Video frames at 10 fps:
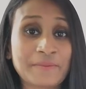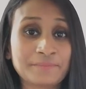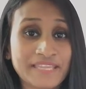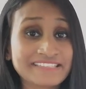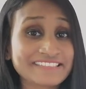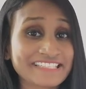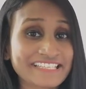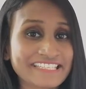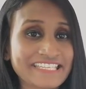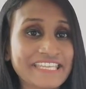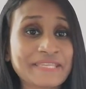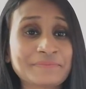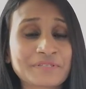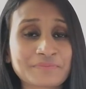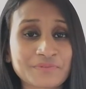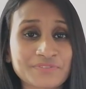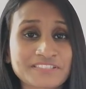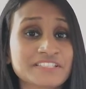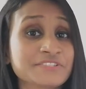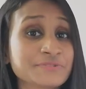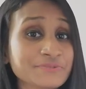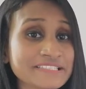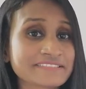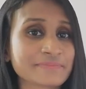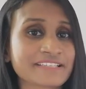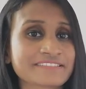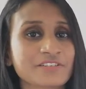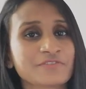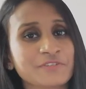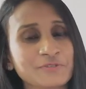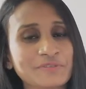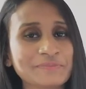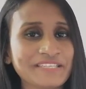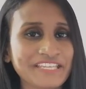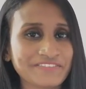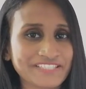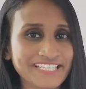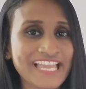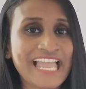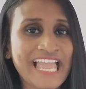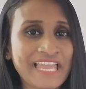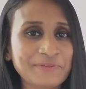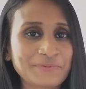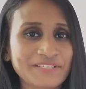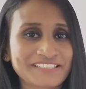Basically, he proposed two aspects of human behavior at work.